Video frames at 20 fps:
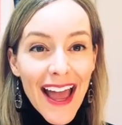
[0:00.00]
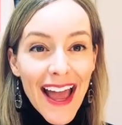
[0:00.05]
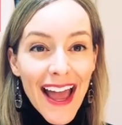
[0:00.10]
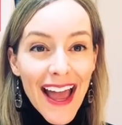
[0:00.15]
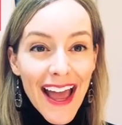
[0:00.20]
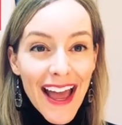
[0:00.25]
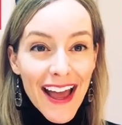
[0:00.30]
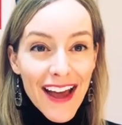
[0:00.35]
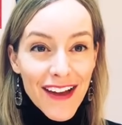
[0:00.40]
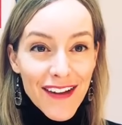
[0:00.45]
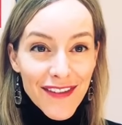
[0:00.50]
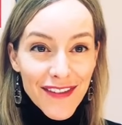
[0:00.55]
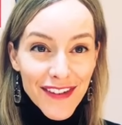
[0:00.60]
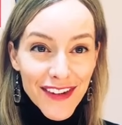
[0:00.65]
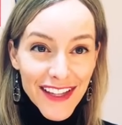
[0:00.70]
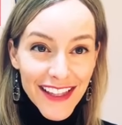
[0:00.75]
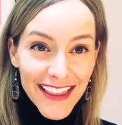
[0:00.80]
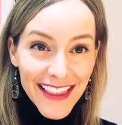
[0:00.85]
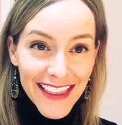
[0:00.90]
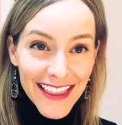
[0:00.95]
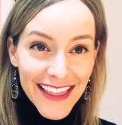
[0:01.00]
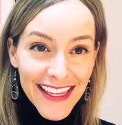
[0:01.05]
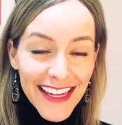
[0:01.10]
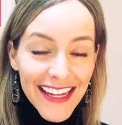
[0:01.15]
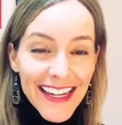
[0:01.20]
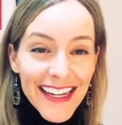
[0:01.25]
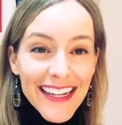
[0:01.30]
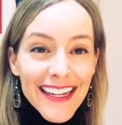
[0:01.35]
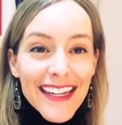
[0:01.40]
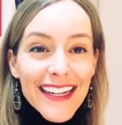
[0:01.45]

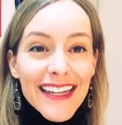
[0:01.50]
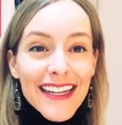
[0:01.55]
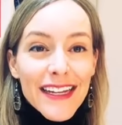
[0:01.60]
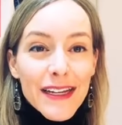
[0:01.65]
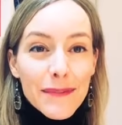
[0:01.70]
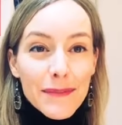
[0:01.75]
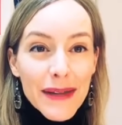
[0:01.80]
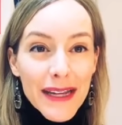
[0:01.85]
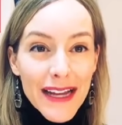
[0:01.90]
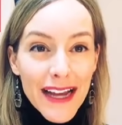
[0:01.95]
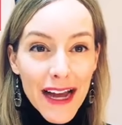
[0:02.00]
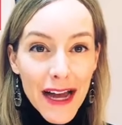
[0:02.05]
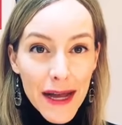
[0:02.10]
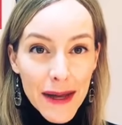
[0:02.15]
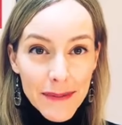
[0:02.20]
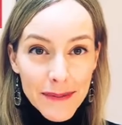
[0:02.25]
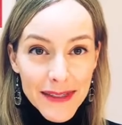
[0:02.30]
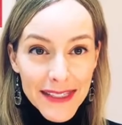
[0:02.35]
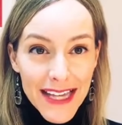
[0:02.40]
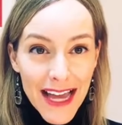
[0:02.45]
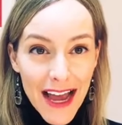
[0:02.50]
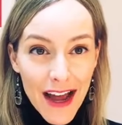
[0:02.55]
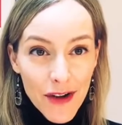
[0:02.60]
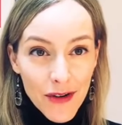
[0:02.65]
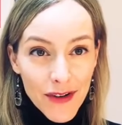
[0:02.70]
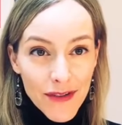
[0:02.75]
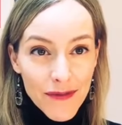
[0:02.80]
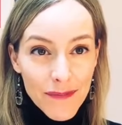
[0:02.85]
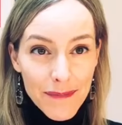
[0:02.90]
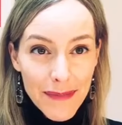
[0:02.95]
everything becomes out
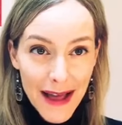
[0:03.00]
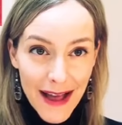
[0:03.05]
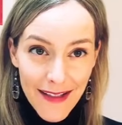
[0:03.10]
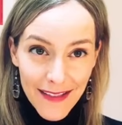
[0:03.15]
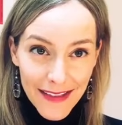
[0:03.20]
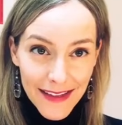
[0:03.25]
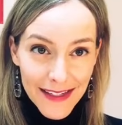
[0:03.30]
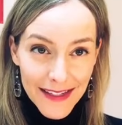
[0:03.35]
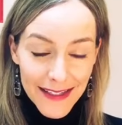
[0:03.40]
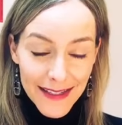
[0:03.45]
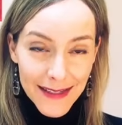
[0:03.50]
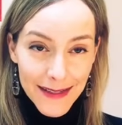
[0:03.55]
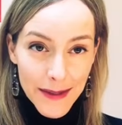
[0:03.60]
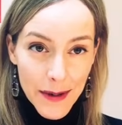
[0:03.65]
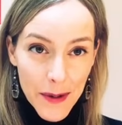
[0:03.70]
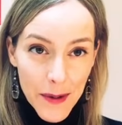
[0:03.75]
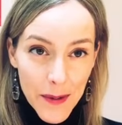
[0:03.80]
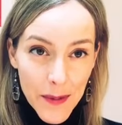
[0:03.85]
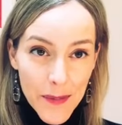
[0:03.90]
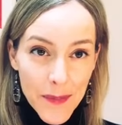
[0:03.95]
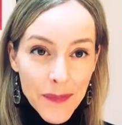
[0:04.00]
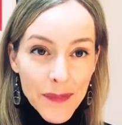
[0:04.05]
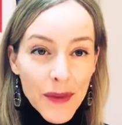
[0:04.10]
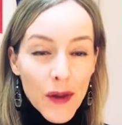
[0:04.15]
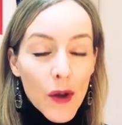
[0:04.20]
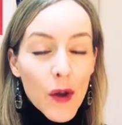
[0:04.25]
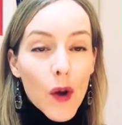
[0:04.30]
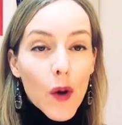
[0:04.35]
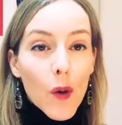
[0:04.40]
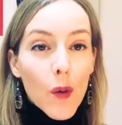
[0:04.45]
of balance. So
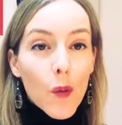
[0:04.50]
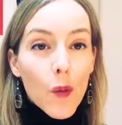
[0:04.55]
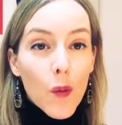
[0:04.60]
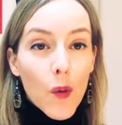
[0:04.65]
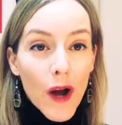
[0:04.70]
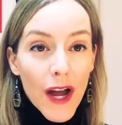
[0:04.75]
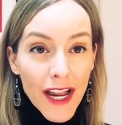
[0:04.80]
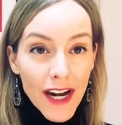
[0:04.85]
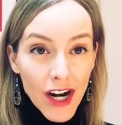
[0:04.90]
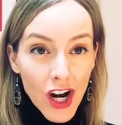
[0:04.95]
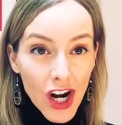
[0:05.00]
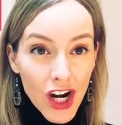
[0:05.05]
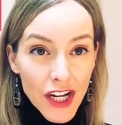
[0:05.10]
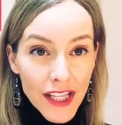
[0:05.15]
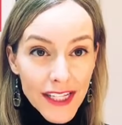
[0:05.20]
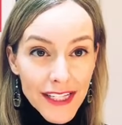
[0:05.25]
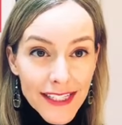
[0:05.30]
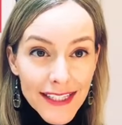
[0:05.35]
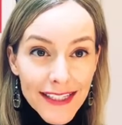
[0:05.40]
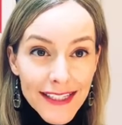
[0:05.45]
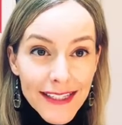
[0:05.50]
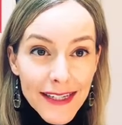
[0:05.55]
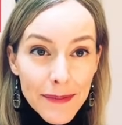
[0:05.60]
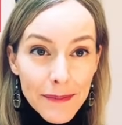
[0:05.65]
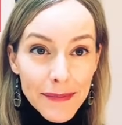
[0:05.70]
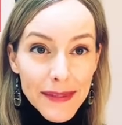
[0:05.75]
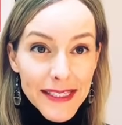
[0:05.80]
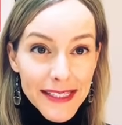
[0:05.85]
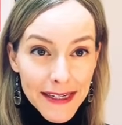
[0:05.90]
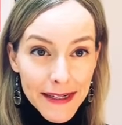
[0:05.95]
what are the
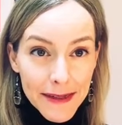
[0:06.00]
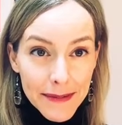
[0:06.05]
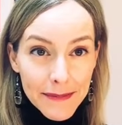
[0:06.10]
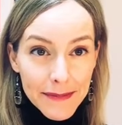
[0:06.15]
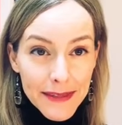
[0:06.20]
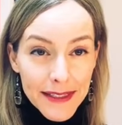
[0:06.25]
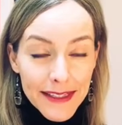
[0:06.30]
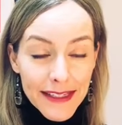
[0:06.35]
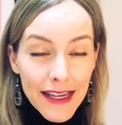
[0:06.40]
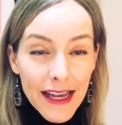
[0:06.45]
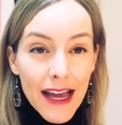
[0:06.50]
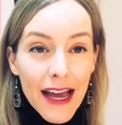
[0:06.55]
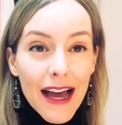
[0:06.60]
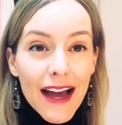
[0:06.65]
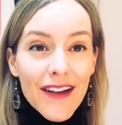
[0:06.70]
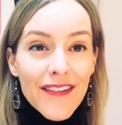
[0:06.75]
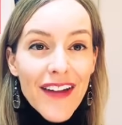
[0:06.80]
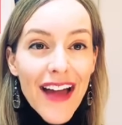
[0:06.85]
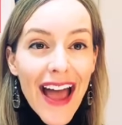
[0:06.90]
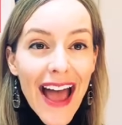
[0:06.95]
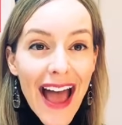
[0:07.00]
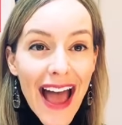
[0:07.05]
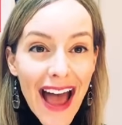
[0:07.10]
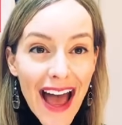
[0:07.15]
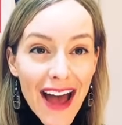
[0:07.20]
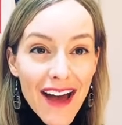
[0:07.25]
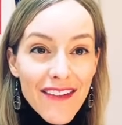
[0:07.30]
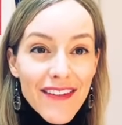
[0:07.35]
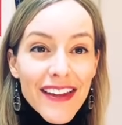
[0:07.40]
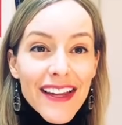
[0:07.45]
symptoms of
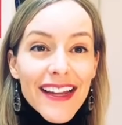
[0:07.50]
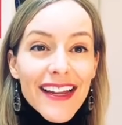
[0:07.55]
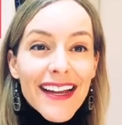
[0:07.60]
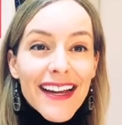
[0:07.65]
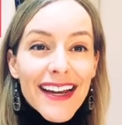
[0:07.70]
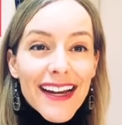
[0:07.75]
having